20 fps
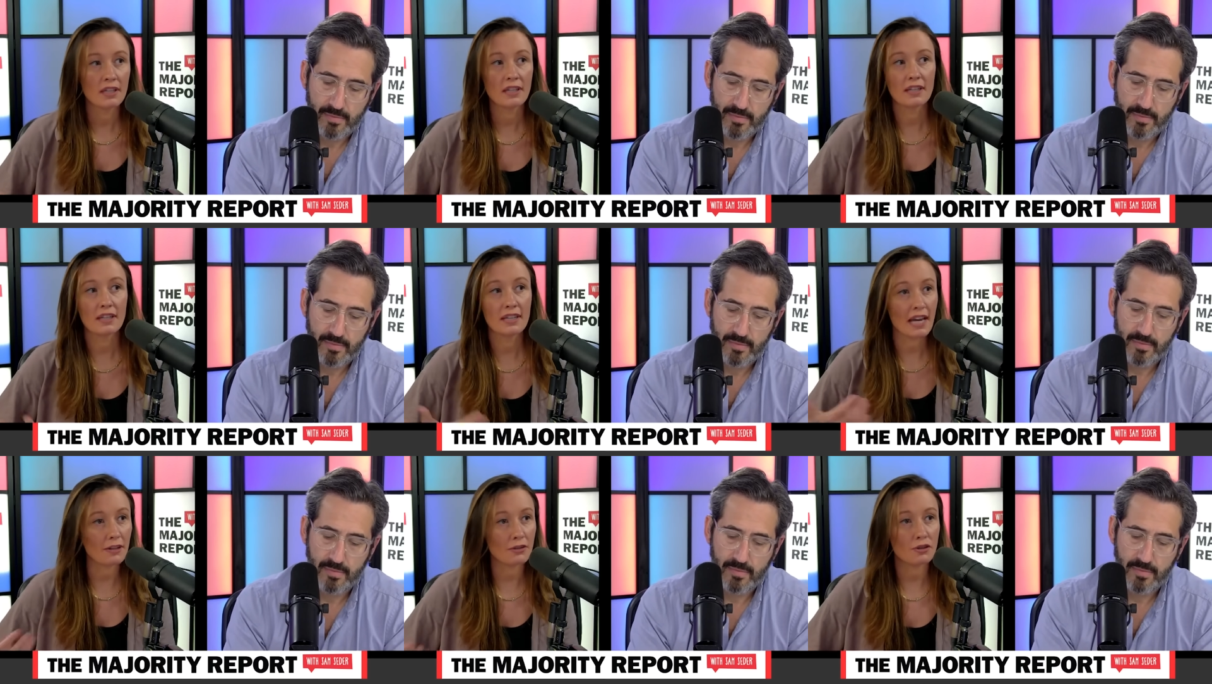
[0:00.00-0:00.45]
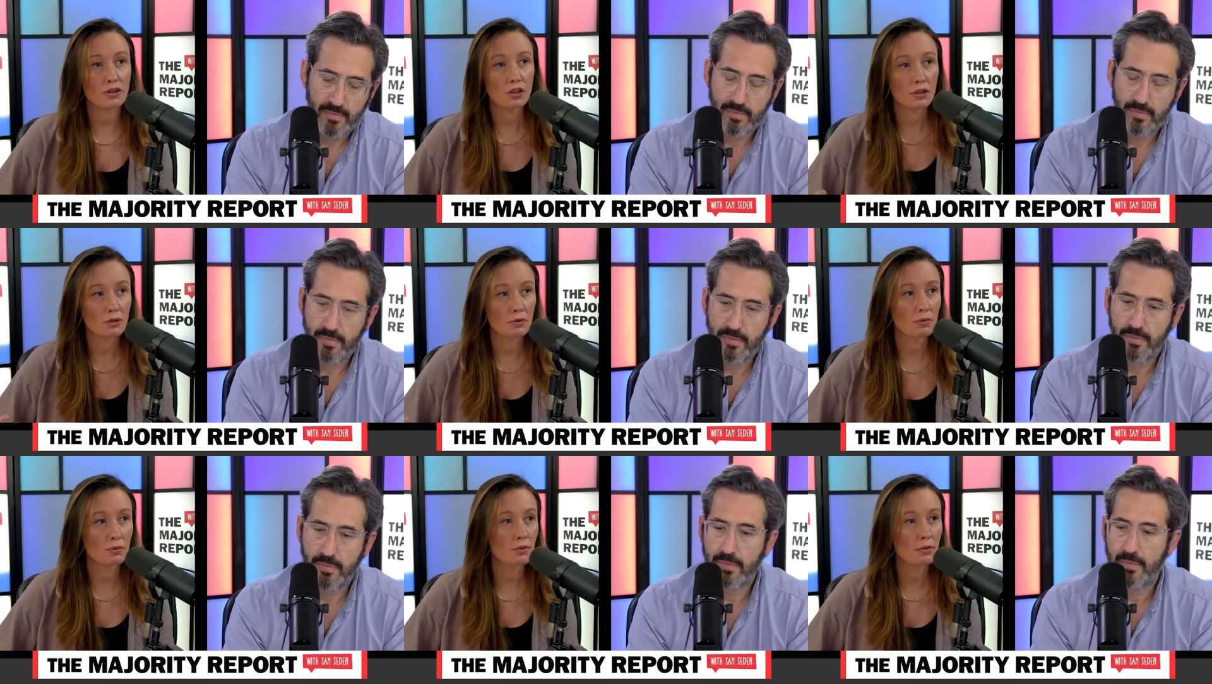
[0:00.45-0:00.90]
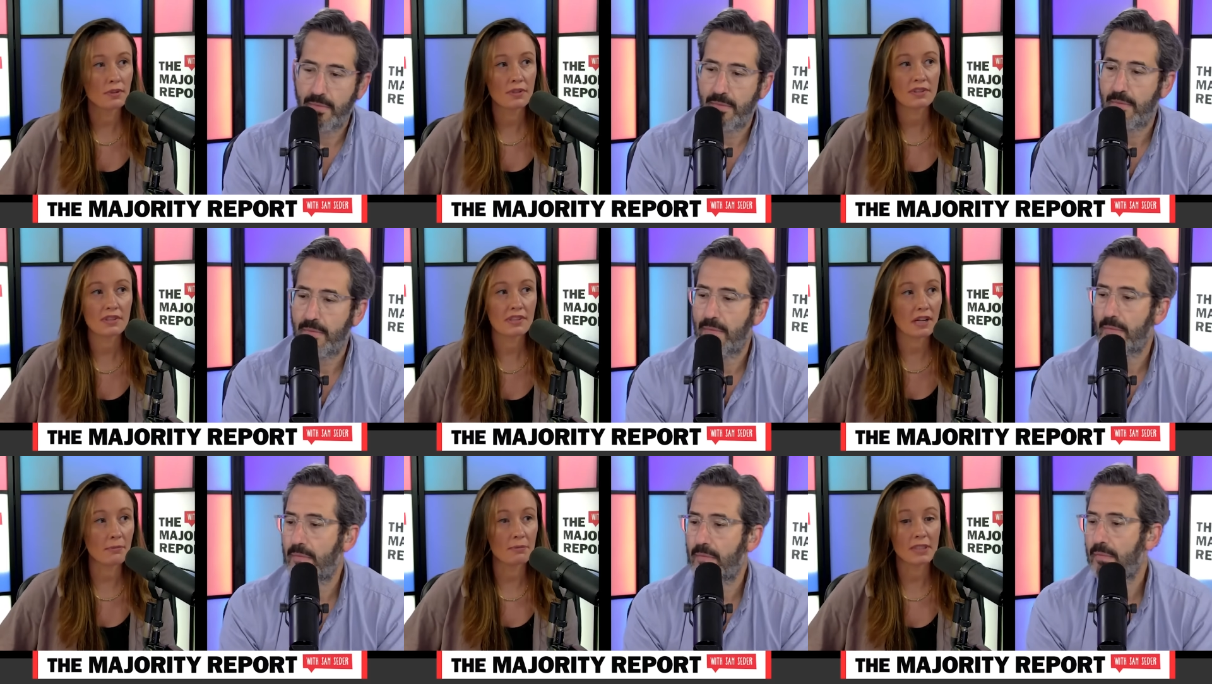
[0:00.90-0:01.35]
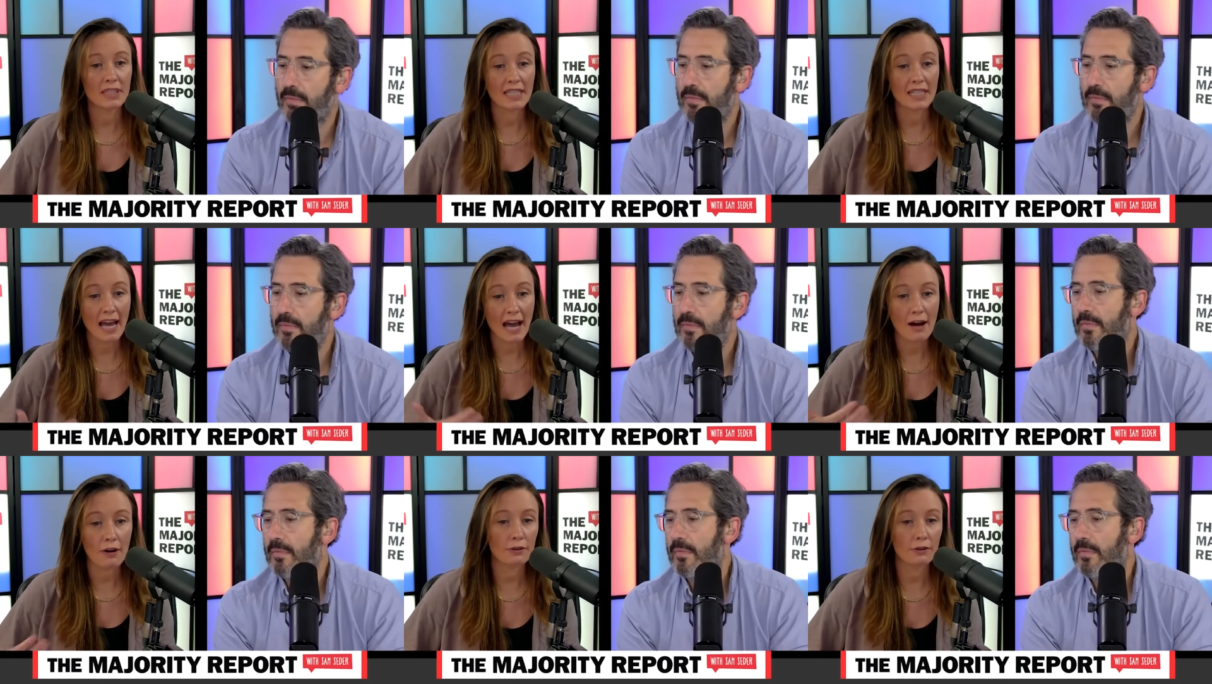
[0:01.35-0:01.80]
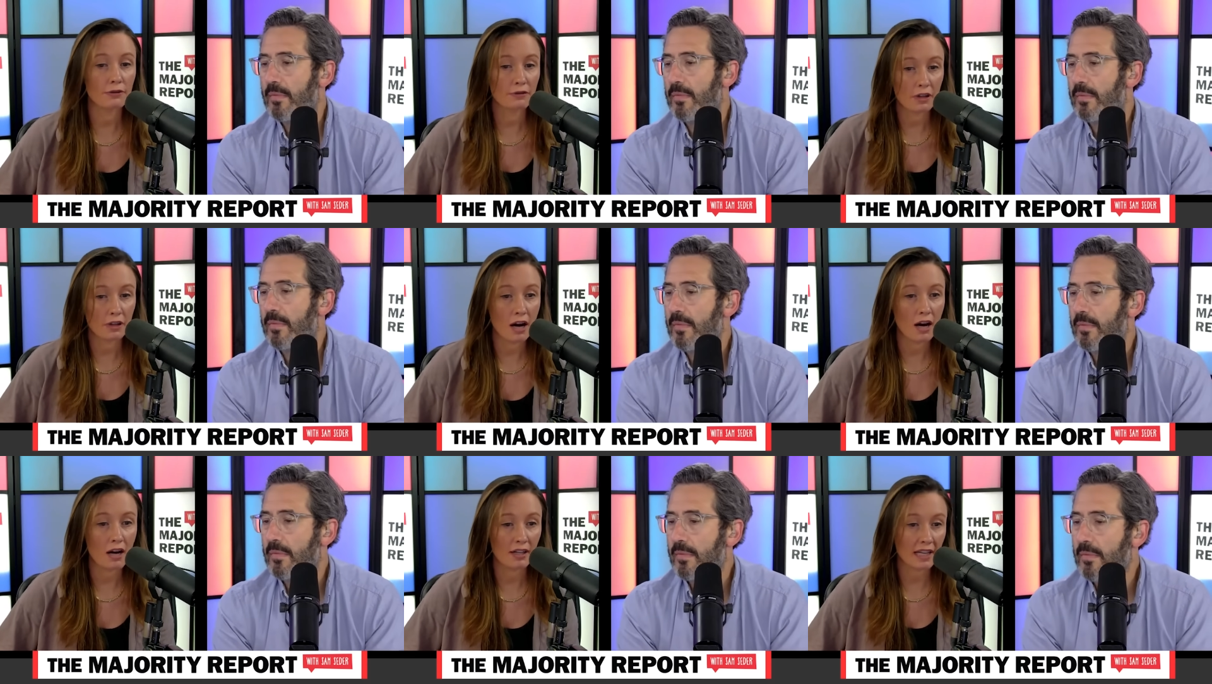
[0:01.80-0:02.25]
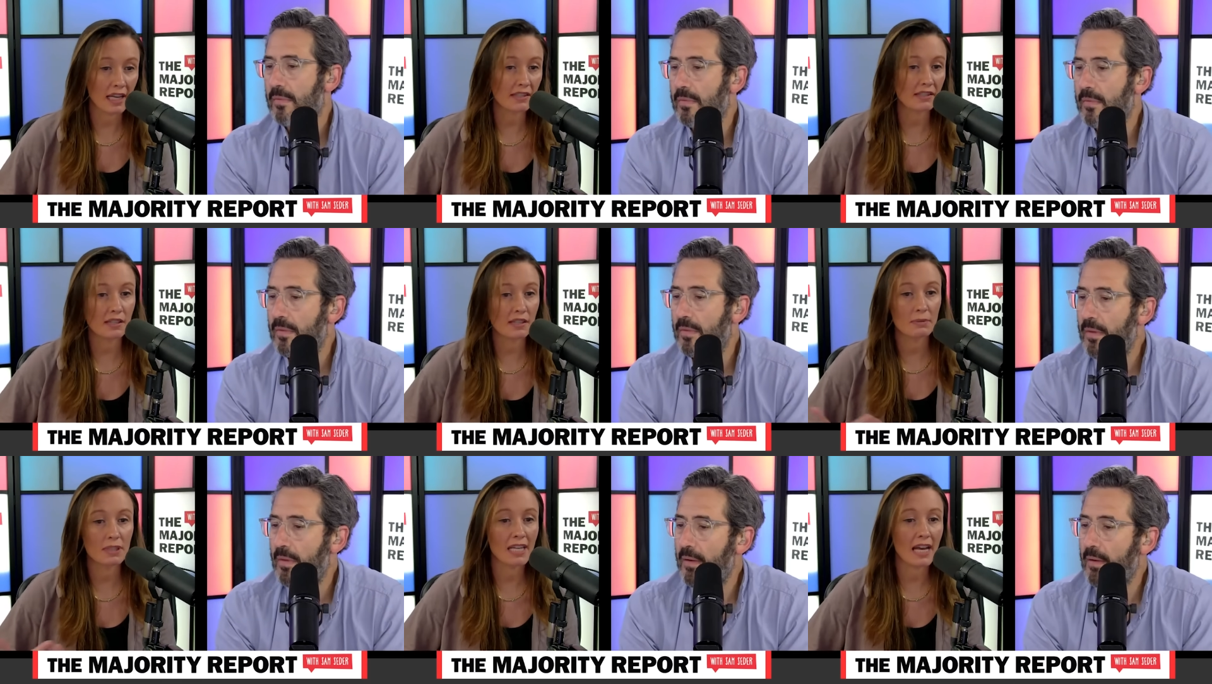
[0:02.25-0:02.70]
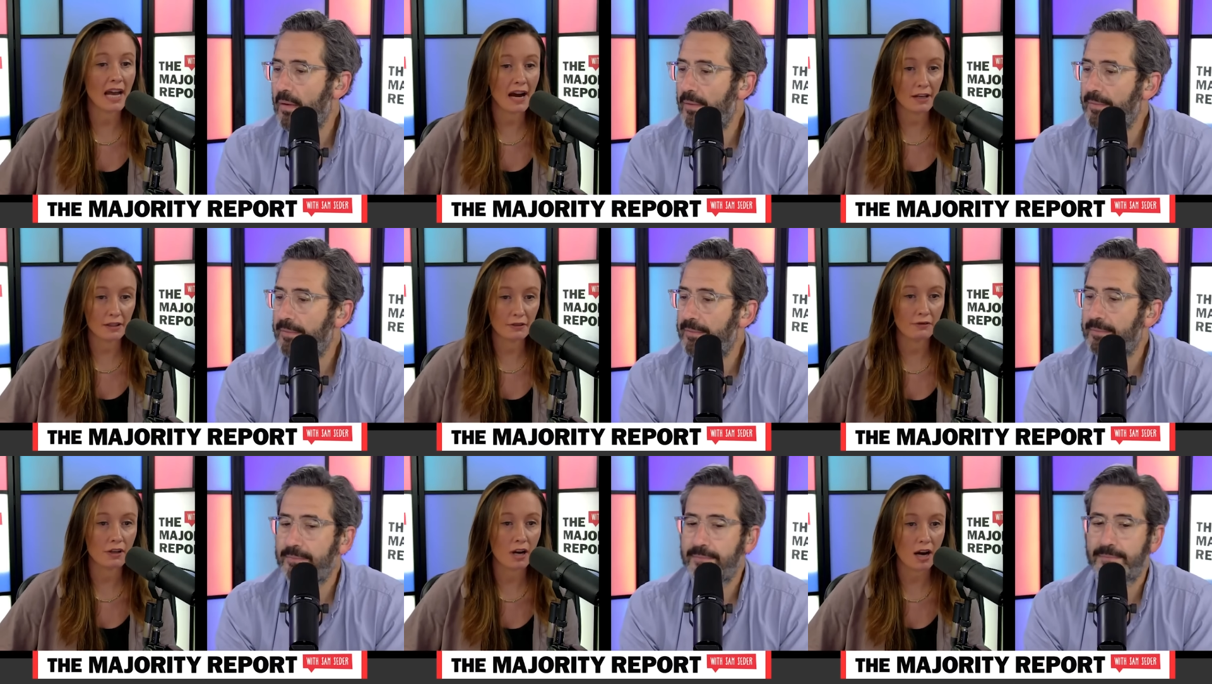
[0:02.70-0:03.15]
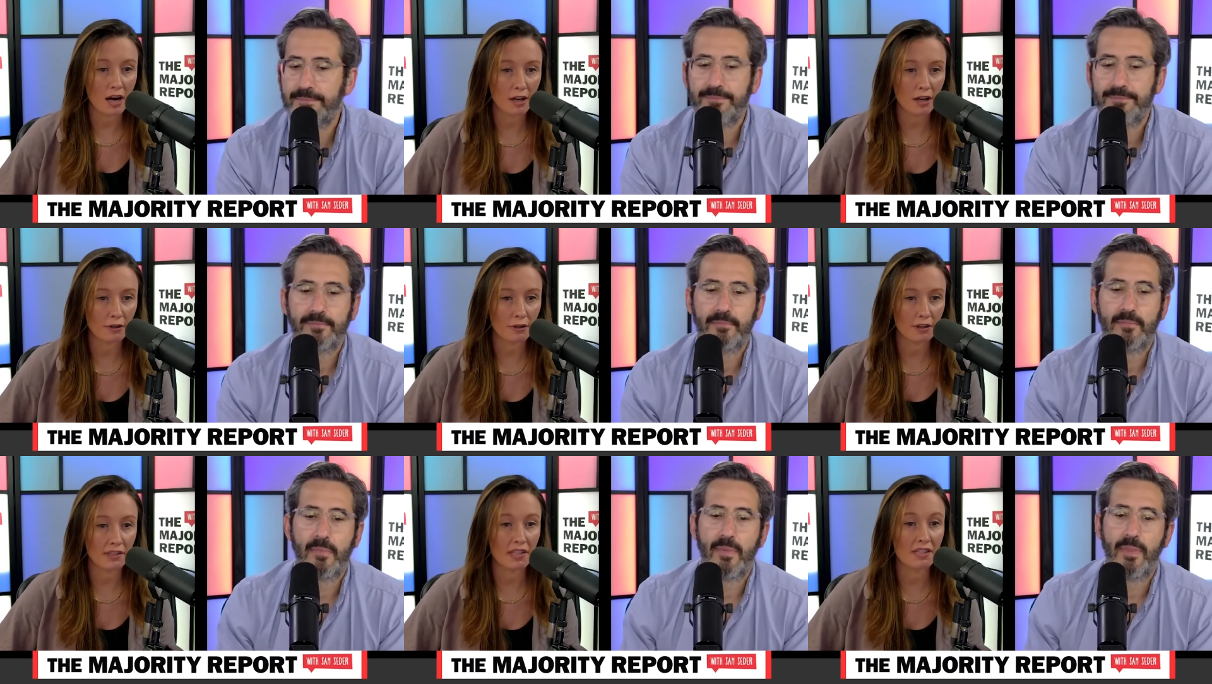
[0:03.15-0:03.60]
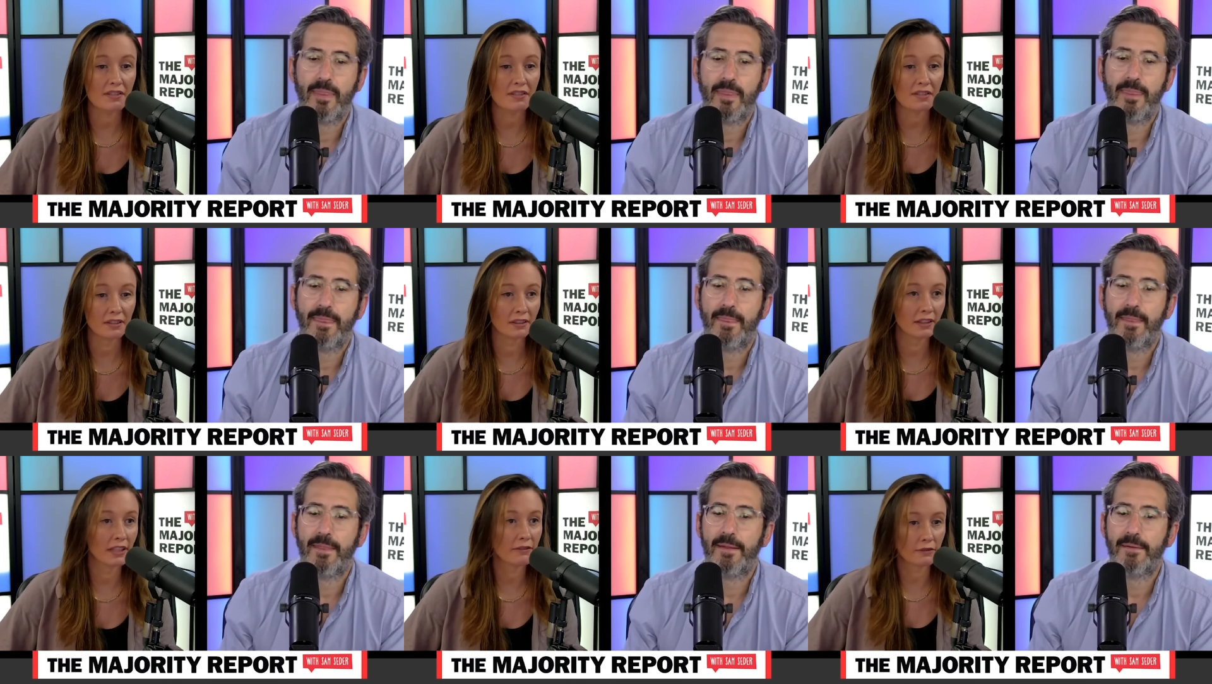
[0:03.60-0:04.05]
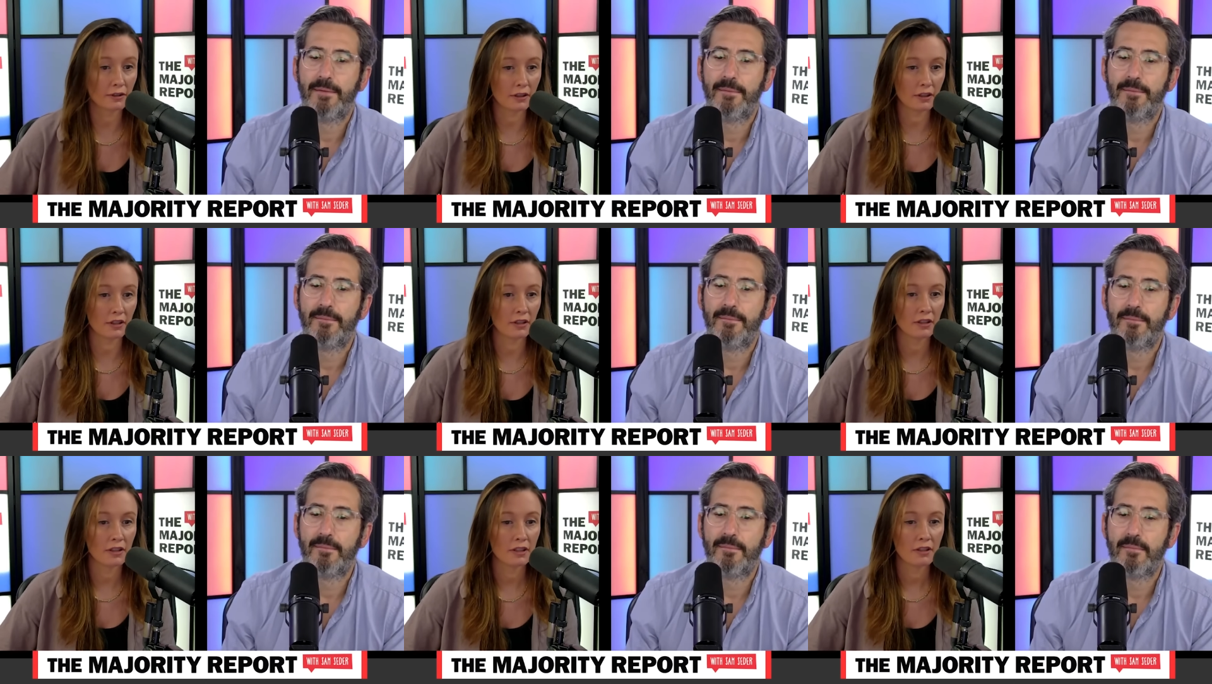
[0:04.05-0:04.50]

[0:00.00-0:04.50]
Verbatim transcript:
Speaker 1: get you somebody out of con- get somebody out of Congress and deliver